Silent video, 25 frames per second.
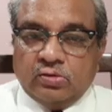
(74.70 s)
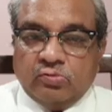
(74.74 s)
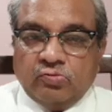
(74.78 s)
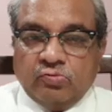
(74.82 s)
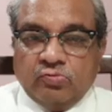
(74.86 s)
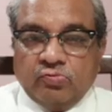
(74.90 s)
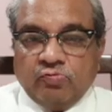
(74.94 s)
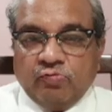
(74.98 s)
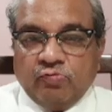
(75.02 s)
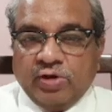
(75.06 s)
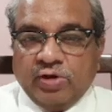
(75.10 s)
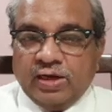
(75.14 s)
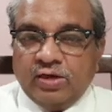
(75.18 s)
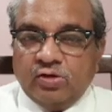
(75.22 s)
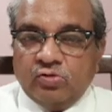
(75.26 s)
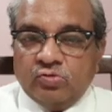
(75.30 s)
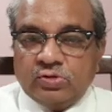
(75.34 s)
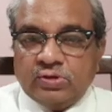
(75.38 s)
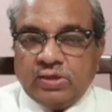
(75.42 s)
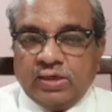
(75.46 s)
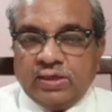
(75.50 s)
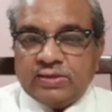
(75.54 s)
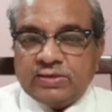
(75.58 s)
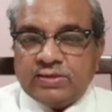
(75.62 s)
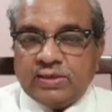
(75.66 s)
values
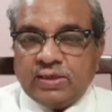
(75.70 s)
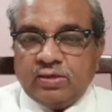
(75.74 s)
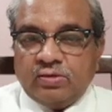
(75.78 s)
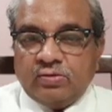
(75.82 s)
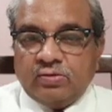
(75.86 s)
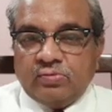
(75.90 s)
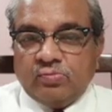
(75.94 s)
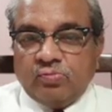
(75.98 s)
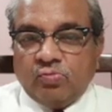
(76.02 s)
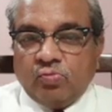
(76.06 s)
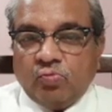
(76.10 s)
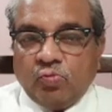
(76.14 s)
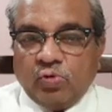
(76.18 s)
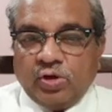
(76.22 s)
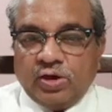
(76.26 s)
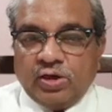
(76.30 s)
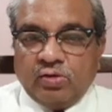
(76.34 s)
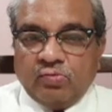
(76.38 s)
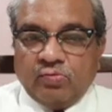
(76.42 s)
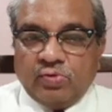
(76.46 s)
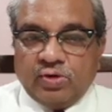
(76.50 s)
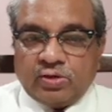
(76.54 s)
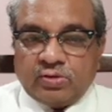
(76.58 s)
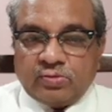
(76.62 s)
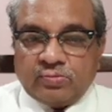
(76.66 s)
less than 1
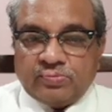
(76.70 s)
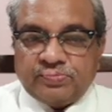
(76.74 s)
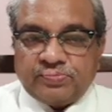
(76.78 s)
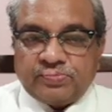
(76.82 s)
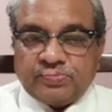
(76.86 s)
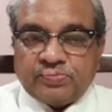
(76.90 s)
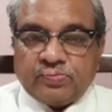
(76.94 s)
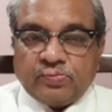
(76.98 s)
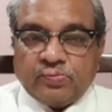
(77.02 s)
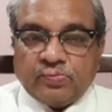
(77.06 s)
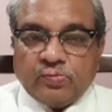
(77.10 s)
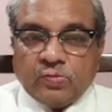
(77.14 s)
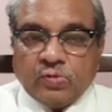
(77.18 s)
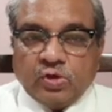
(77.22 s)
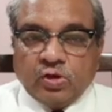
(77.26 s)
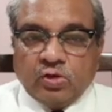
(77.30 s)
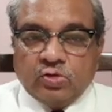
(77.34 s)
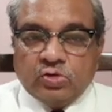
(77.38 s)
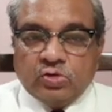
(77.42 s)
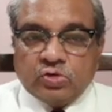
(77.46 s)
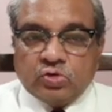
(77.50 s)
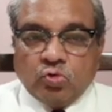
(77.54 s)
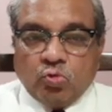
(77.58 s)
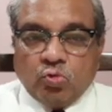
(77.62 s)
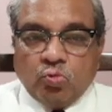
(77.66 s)
hour.
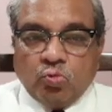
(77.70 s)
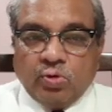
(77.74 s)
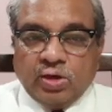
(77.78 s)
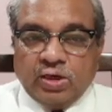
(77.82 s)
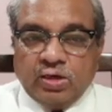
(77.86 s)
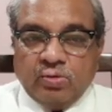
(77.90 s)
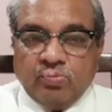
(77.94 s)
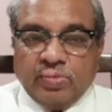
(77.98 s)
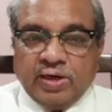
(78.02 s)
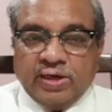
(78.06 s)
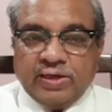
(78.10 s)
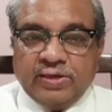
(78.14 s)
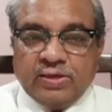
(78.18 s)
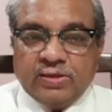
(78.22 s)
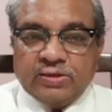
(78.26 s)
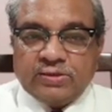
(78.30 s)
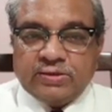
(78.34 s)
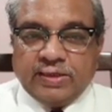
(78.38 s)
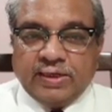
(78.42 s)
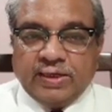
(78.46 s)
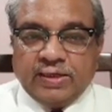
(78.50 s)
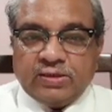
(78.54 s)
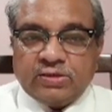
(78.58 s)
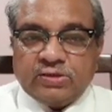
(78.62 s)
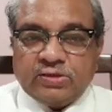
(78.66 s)
So 1 minus
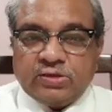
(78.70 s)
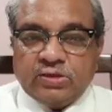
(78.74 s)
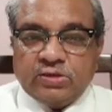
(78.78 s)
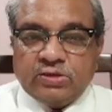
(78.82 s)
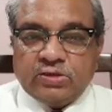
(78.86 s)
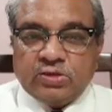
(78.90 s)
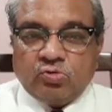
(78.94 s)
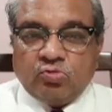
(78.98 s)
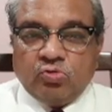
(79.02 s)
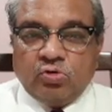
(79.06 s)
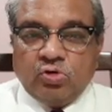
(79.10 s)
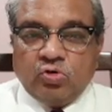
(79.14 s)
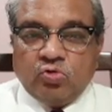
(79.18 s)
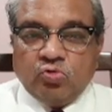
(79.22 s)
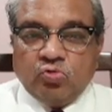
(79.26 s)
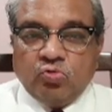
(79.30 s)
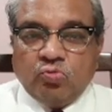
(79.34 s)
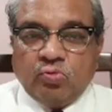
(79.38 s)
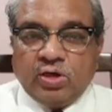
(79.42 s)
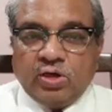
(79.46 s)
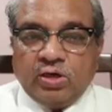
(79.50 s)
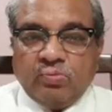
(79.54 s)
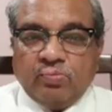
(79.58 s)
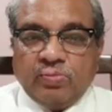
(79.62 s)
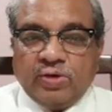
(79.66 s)
x is equal to
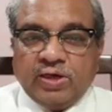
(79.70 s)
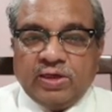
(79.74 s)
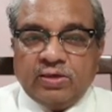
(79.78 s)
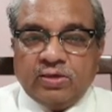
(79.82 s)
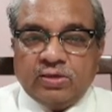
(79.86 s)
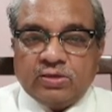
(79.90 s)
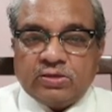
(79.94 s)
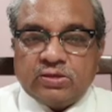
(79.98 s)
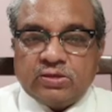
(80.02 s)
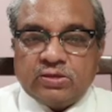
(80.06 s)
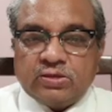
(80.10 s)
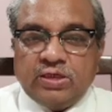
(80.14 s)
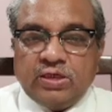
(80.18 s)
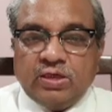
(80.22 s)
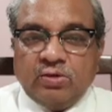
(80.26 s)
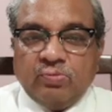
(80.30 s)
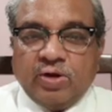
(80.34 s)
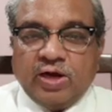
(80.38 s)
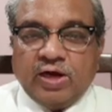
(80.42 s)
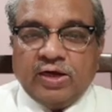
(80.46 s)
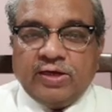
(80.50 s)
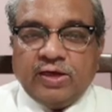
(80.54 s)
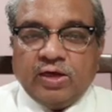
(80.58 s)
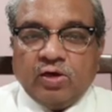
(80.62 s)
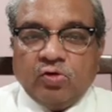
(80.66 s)
1 minus t
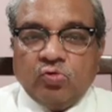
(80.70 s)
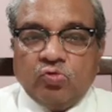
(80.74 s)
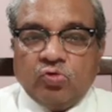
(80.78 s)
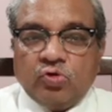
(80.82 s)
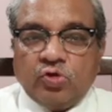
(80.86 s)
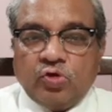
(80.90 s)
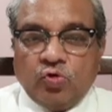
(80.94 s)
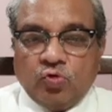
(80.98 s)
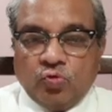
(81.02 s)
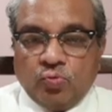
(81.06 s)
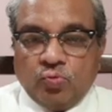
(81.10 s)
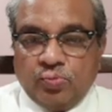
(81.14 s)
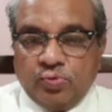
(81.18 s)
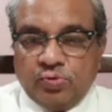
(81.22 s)
by tau cube.